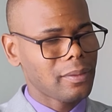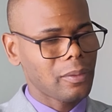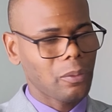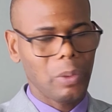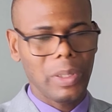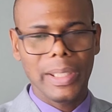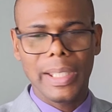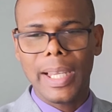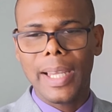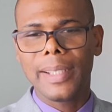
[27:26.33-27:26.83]

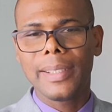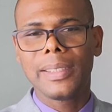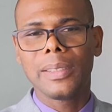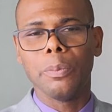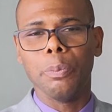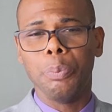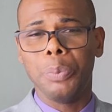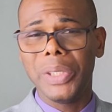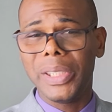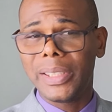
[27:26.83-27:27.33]
with that
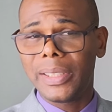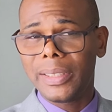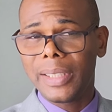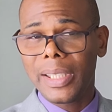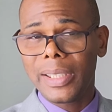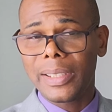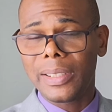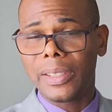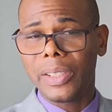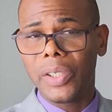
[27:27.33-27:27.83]

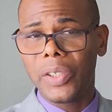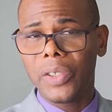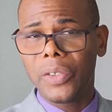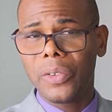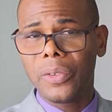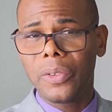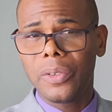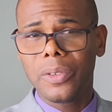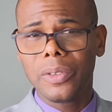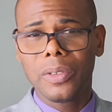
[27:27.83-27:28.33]
business
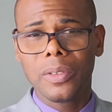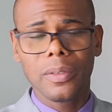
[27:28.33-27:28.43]
deal,